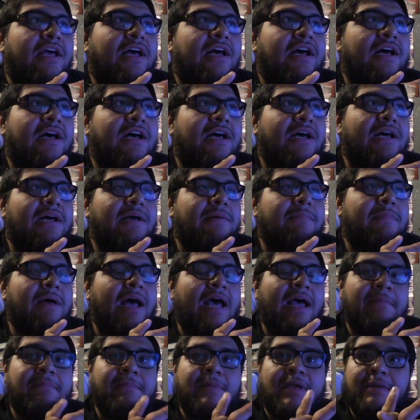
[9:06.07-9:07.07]

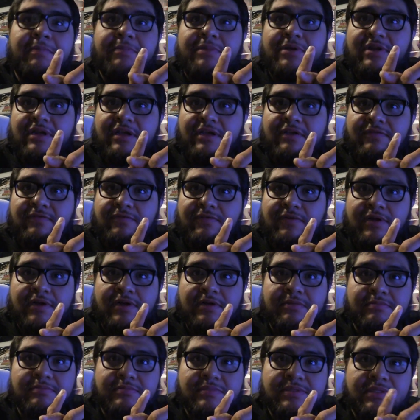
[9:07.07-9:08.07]
I'm commuting
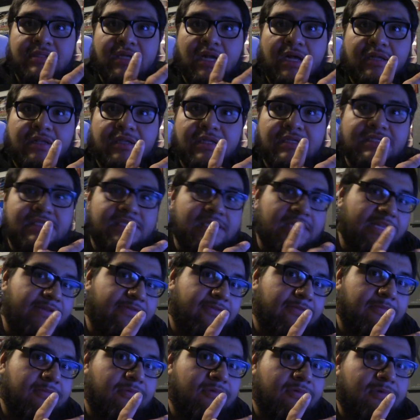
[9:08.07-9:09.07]
from Stockton to
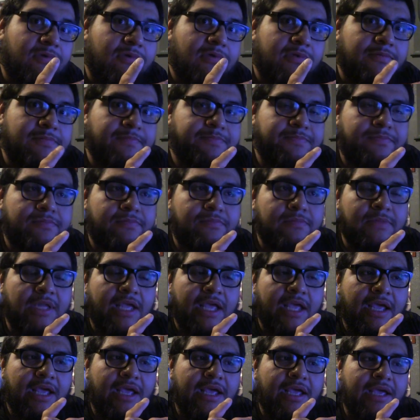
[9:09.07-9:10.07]
Livermore,
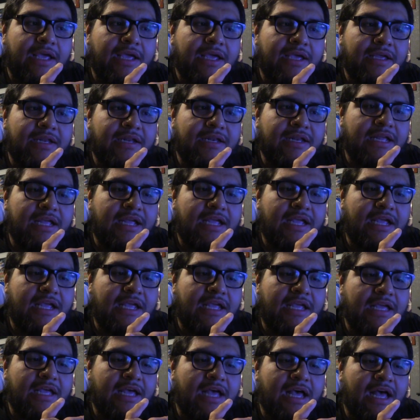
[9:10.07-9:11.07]
and
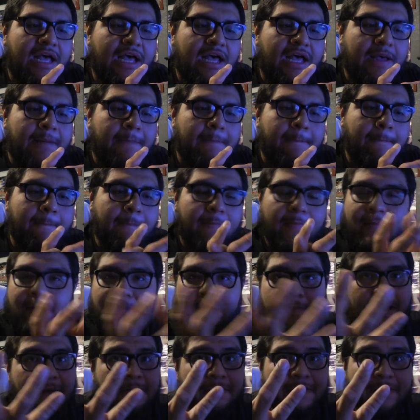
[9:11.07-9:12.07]
I'm
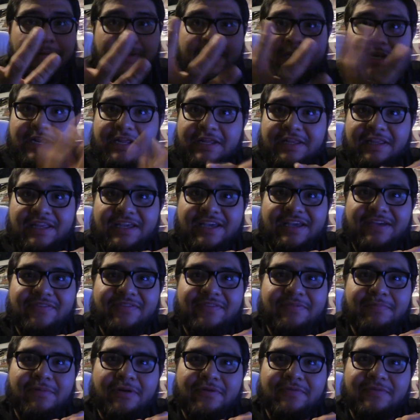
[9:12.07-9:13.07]
hitting
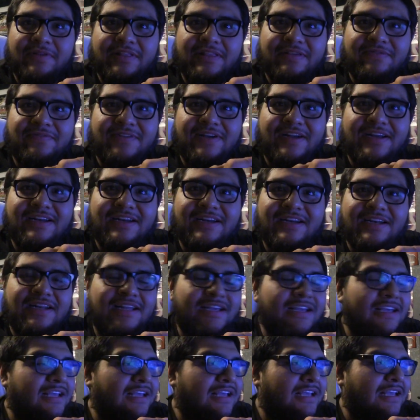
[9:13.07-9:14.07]
lift perfectly fine, and
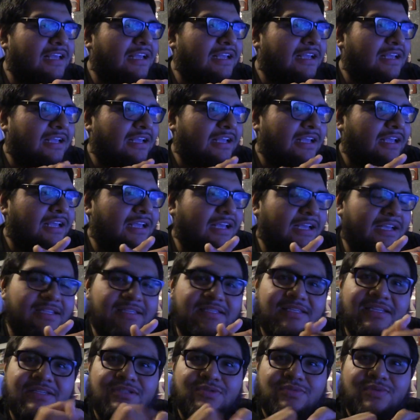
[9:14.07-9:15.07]

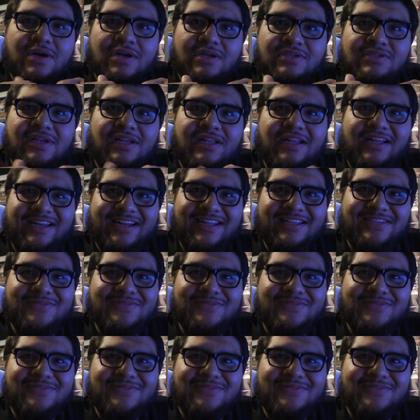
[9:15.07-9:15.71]
it's rock solid.